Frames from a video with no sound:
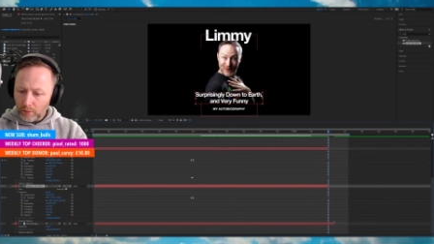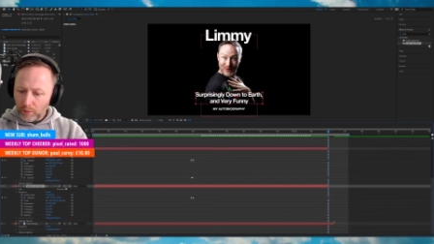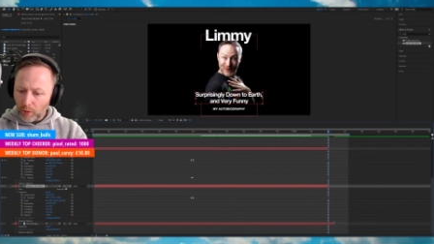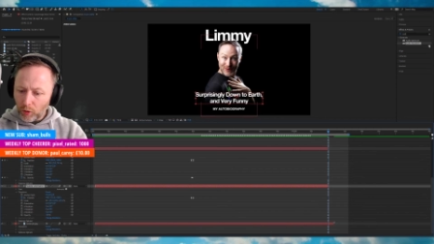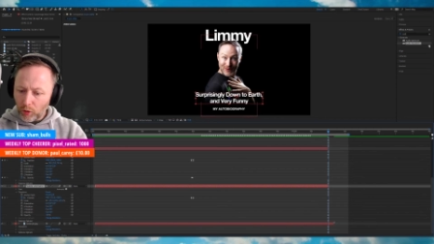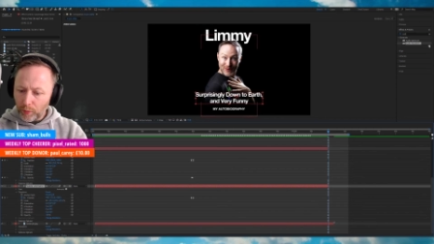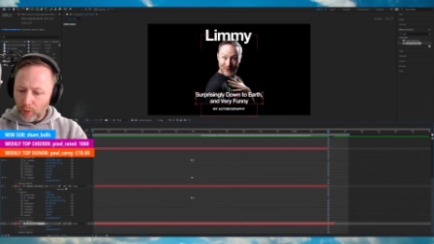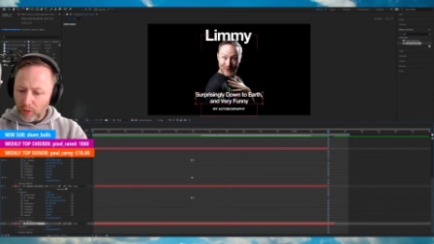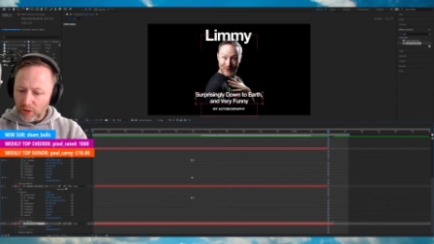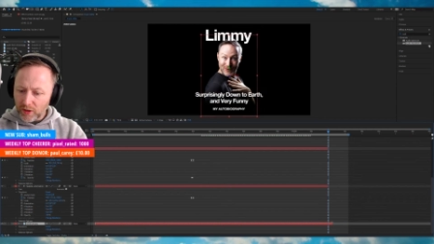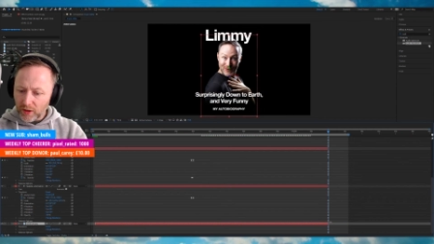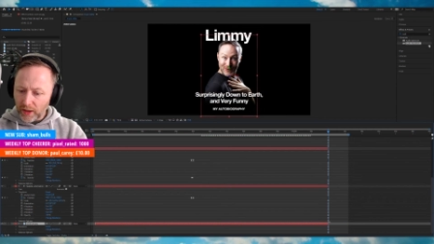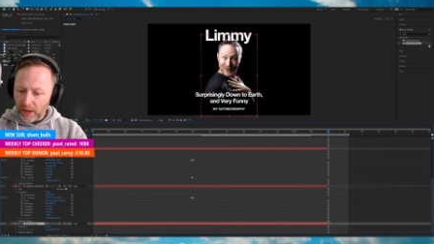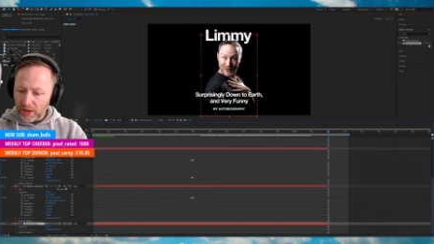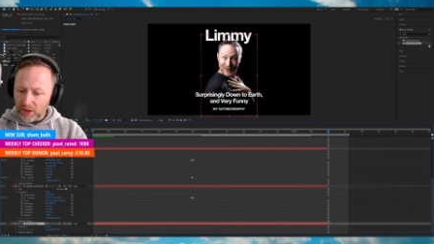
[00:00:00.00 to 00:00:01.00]
Multiple
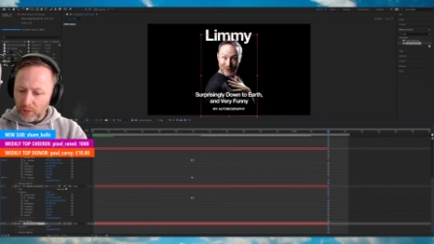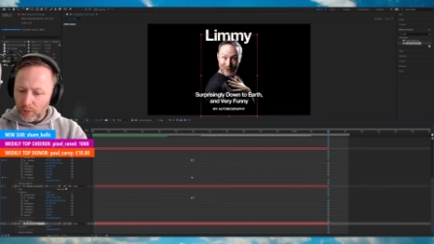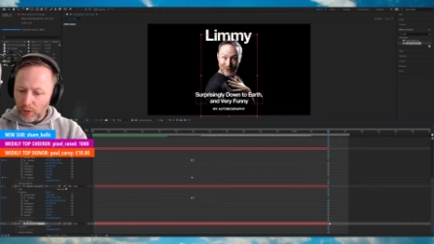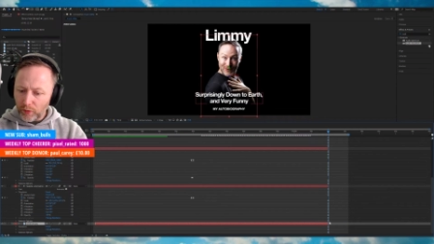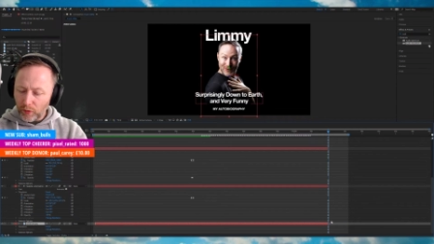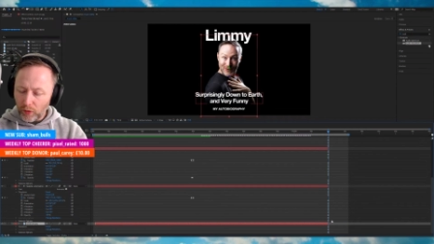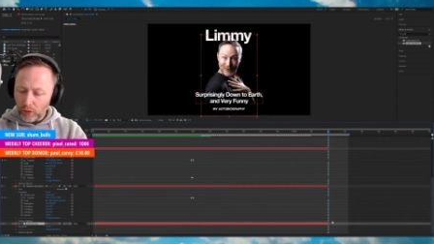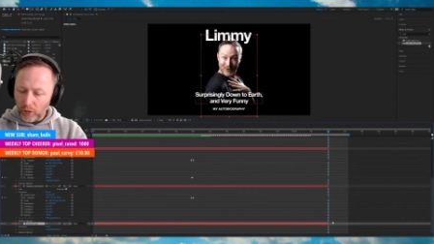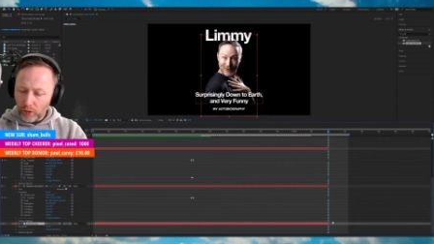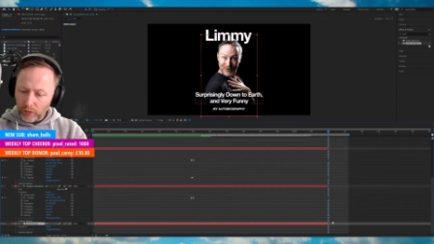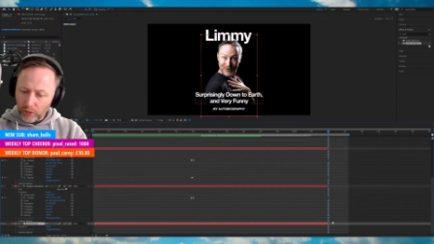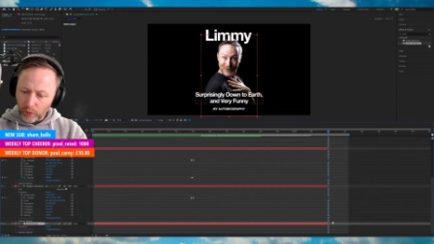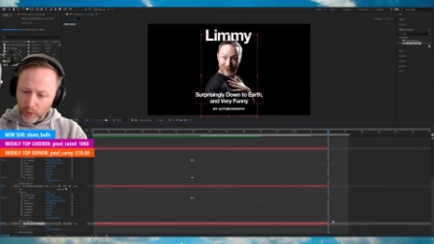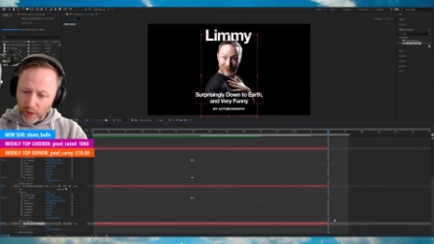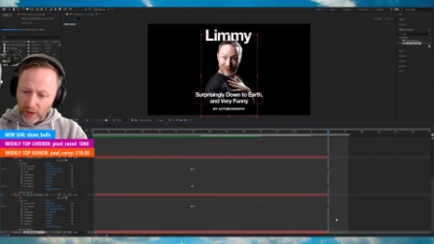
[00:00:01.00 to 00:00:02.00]
selection, move it
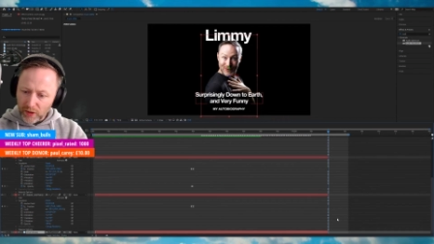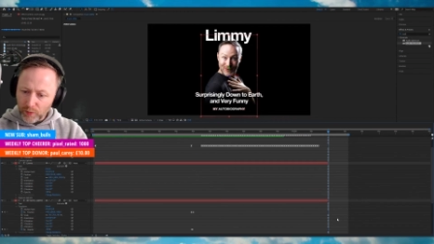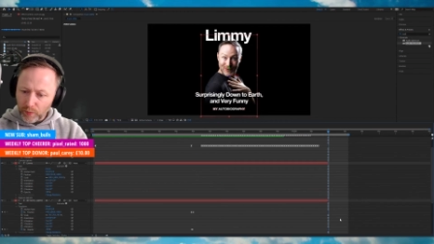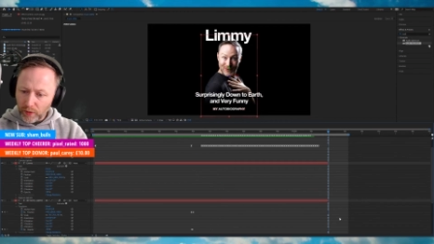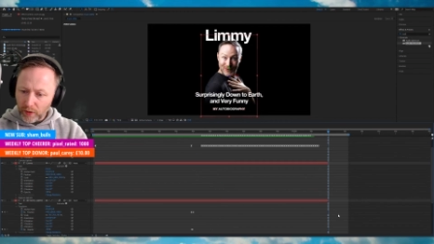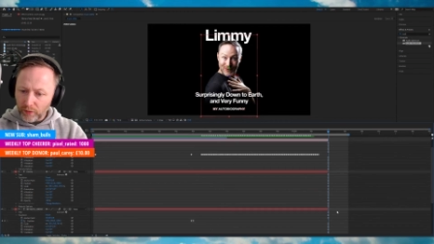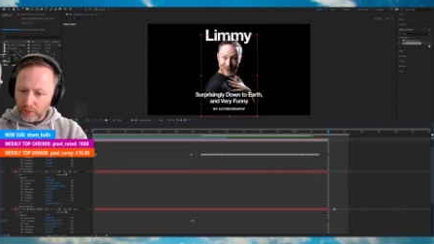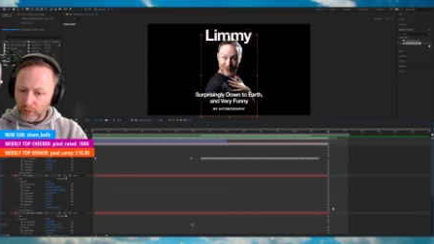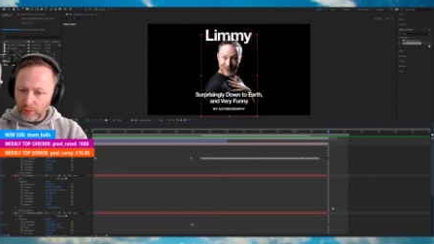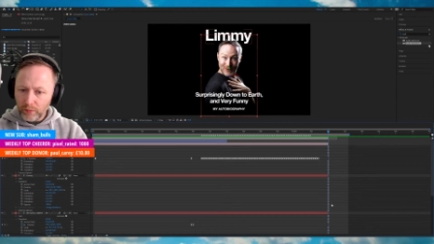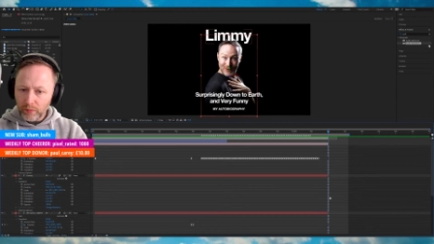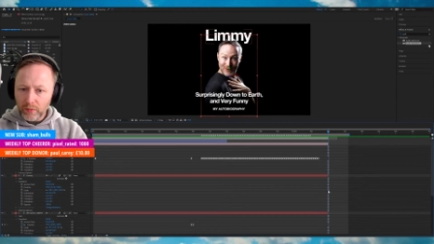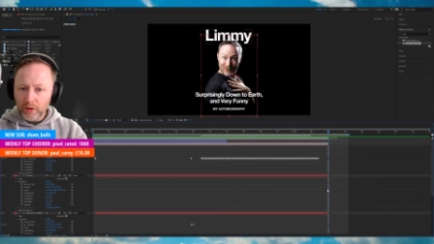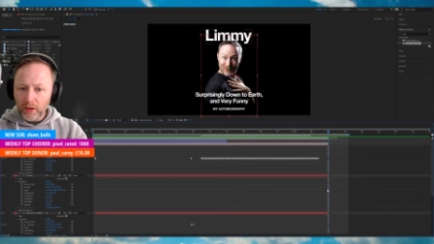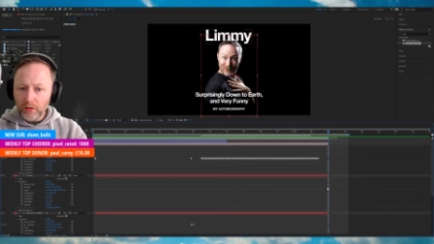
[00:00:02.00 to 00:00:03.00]
all at once, but I've
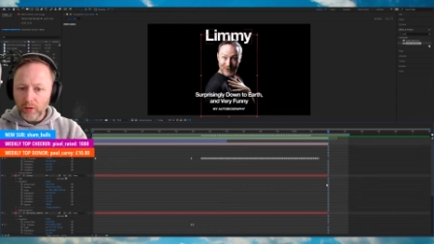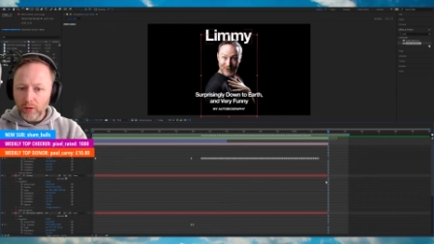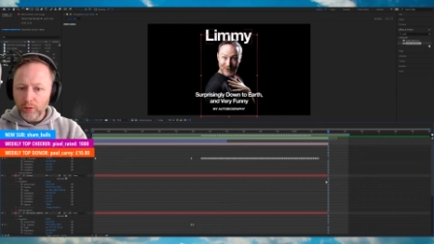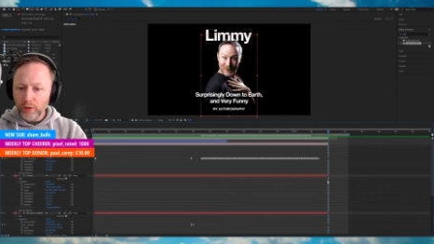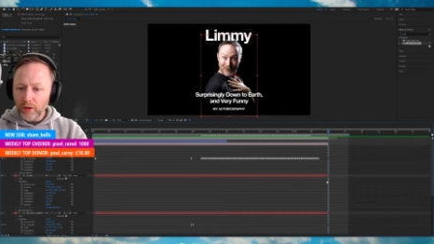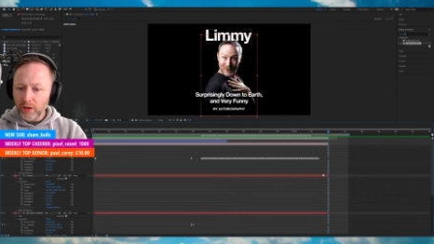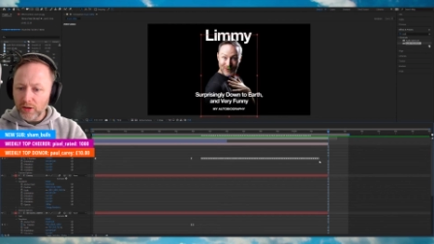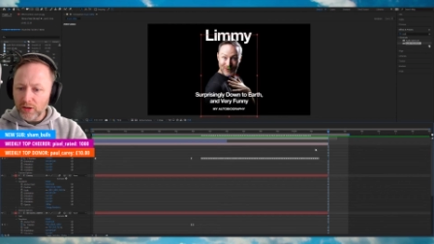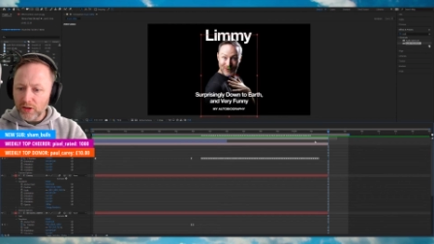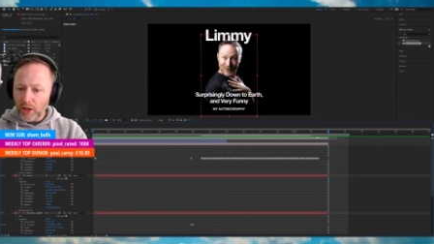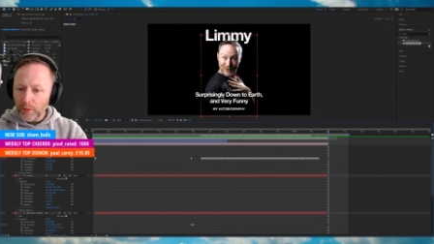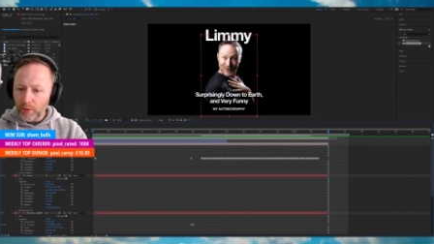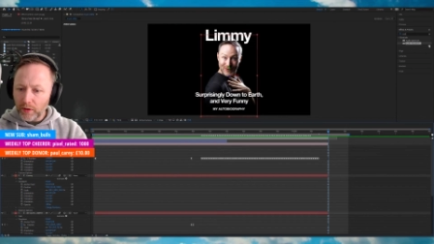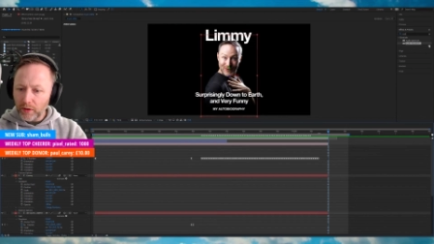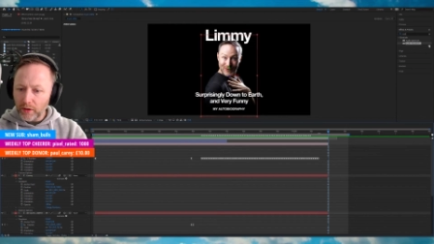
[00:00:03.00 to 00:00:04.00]
did it all fucking
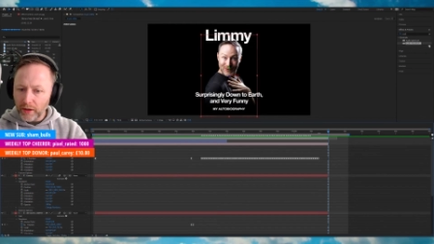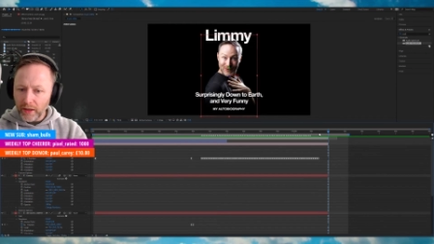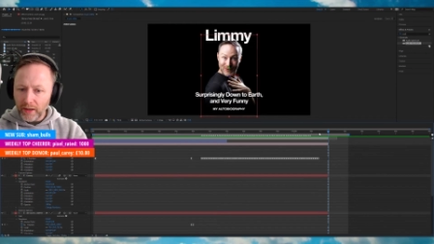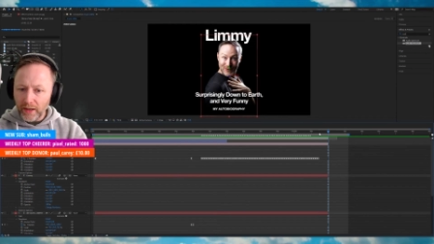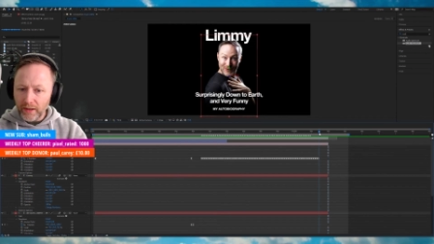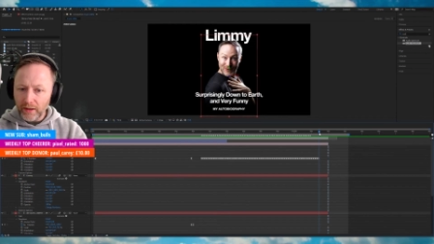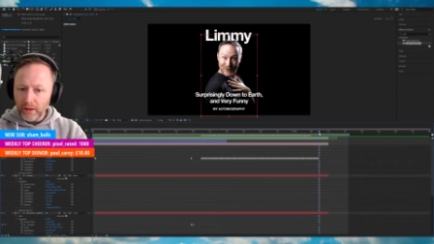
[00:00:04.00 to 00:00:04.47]
separately like an